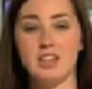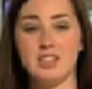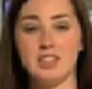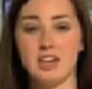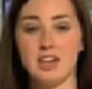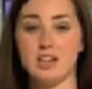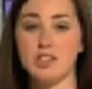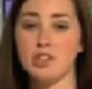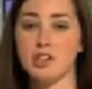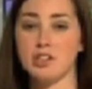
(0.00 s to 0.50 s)

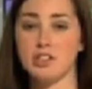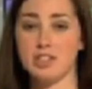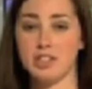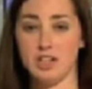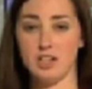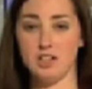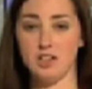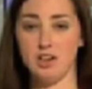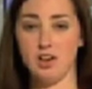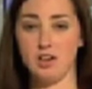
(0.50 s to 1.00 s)
Tickets are
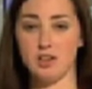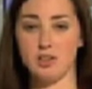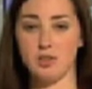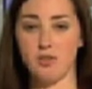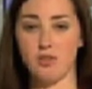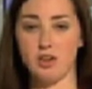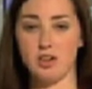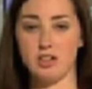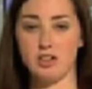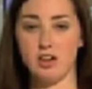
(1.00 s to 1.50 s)
$10
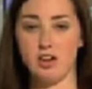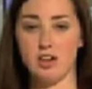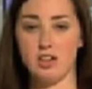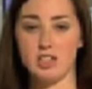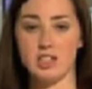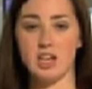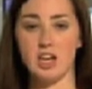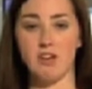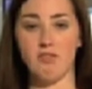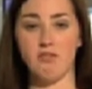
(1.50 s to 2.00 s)
for adults
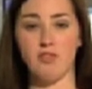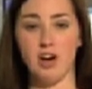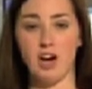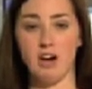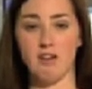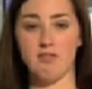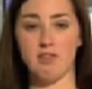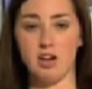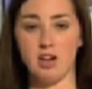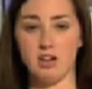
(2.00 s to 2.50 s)
and
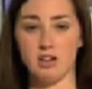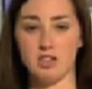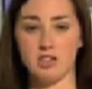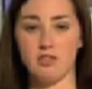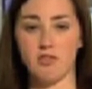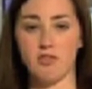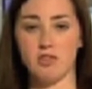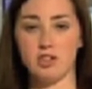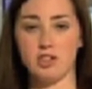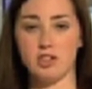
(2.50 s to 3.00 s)
$5
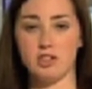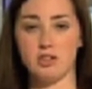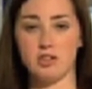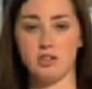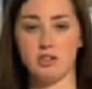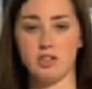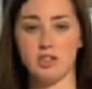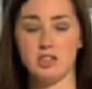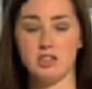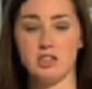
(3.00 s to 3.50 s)
for
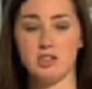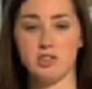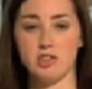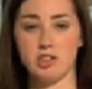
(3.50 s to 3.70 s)
students,